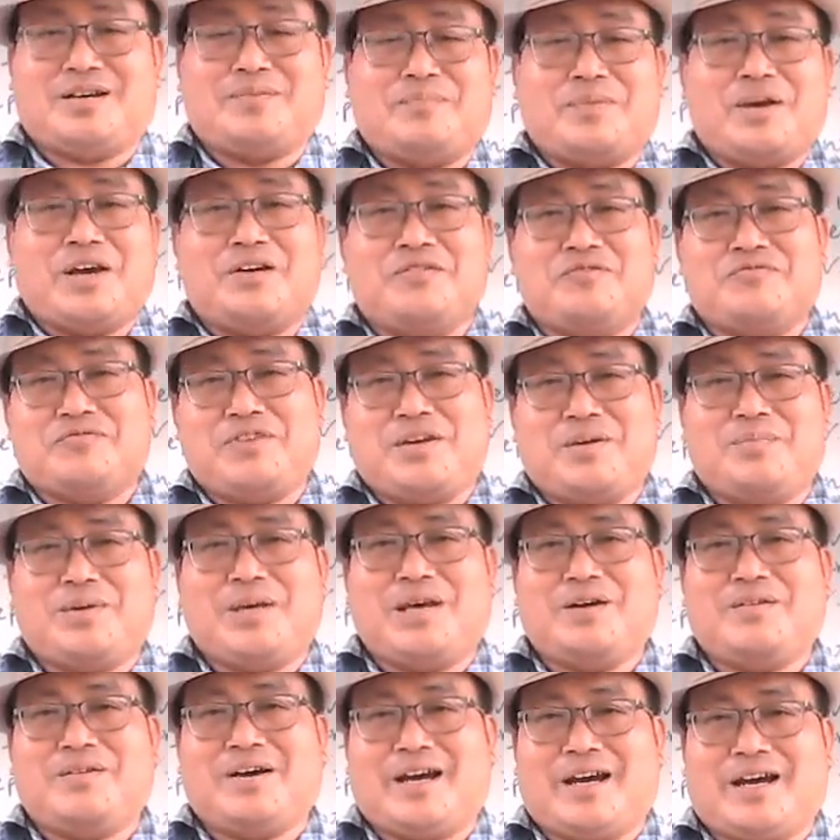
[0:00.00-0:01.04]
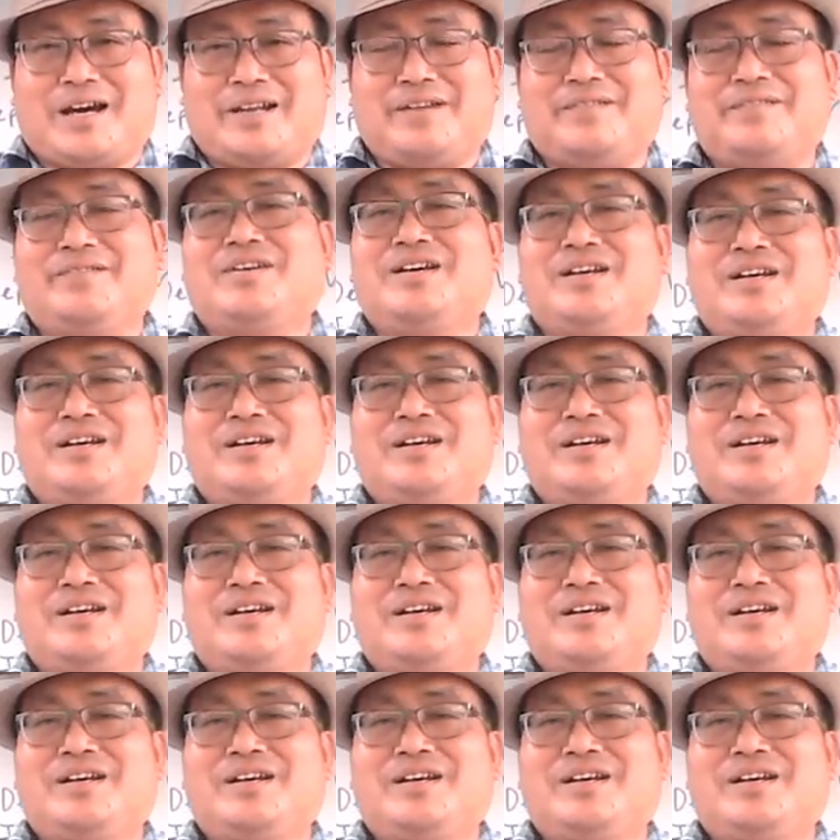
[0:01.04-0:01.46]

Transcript: male, female, and